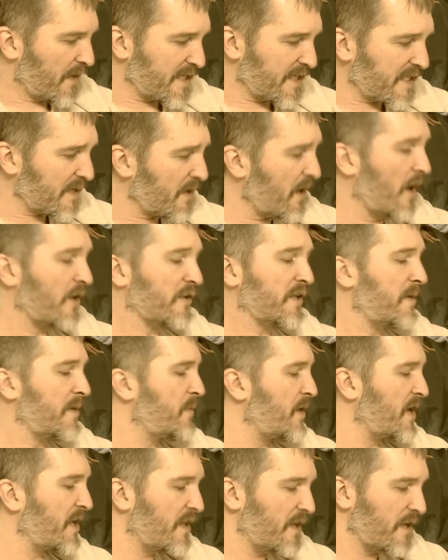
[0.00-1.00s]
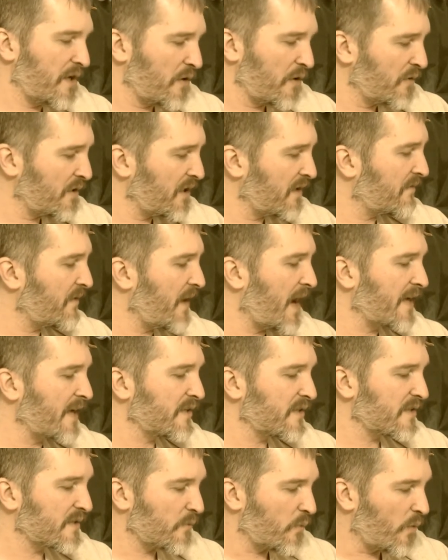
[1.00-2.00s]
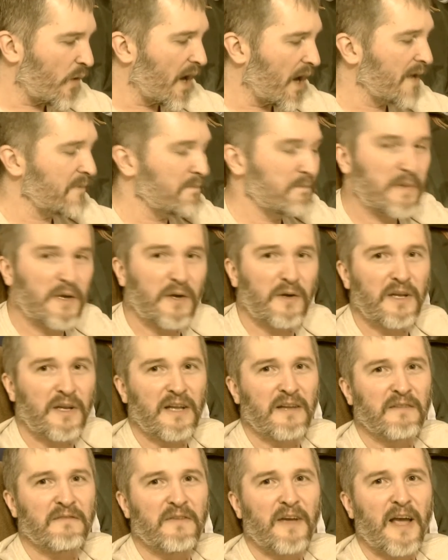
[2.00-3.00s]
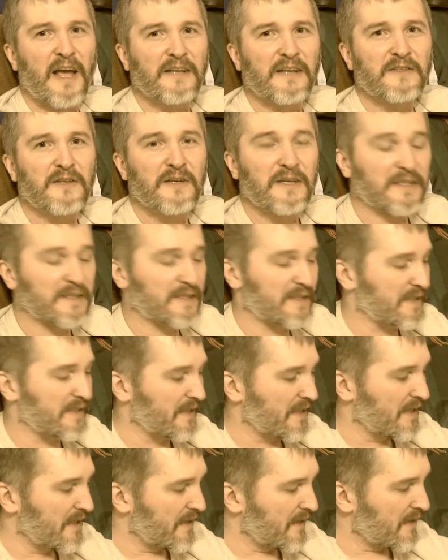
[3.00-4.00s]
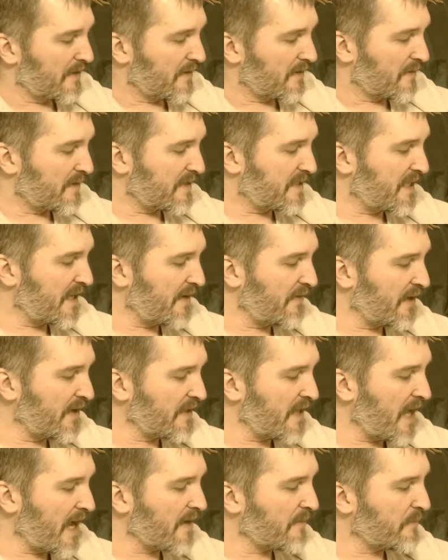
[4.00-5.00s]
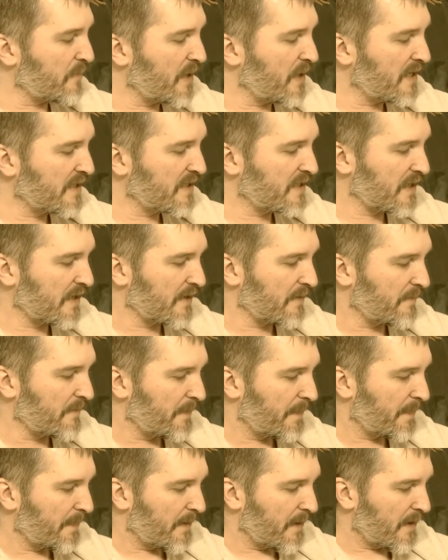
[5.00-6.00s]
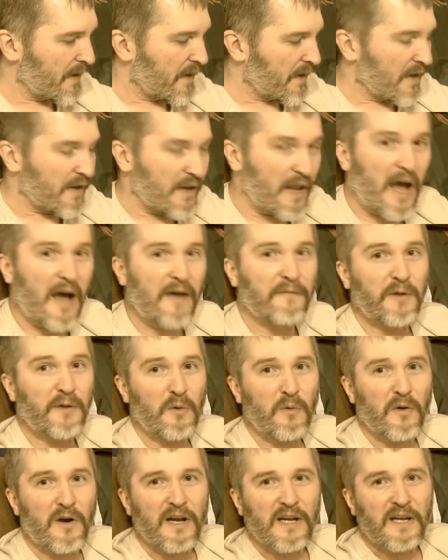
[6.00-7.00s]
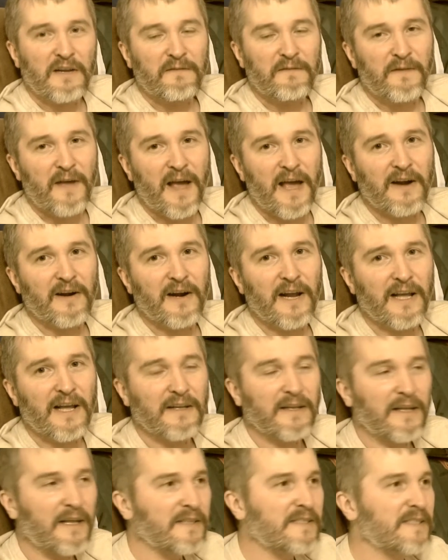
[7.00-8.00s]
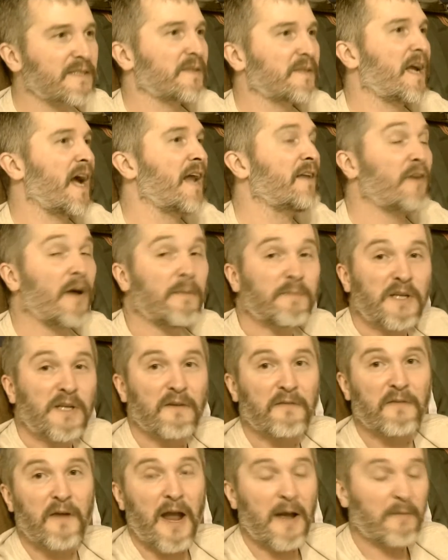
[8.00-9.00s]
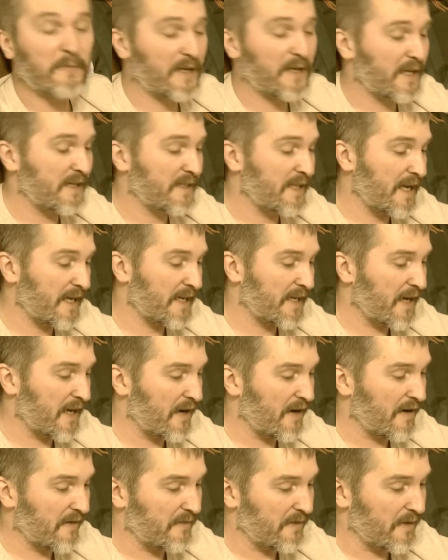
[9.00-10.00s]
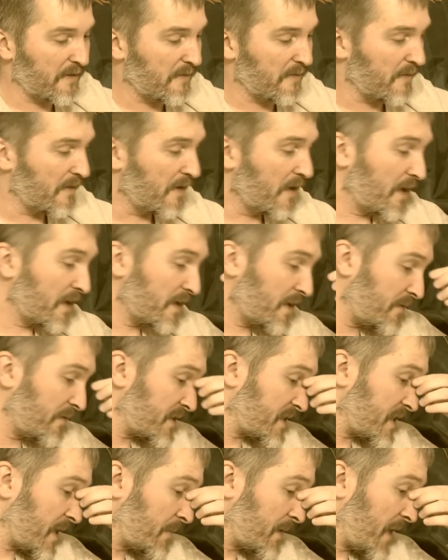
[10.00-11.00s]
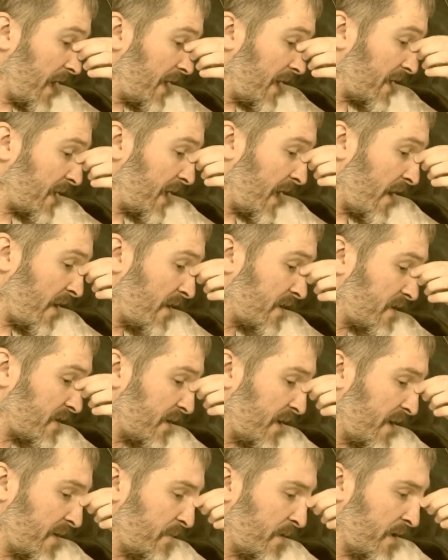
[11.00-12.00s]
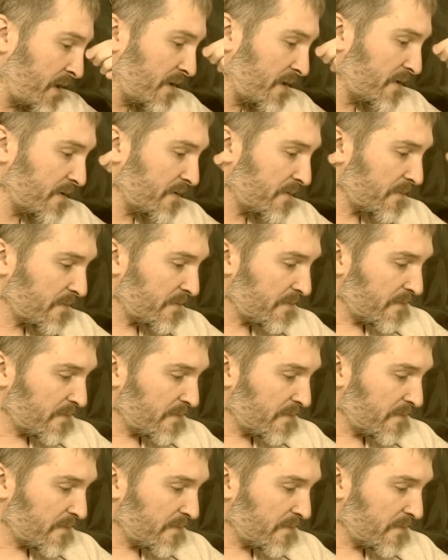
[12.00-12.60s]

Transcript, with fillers: this would only be the Union veteran, one million veterans receiving that pension. Now, if you were a Confederate, it's kind of up to your family to take care of you, give you some kind of care and treatment,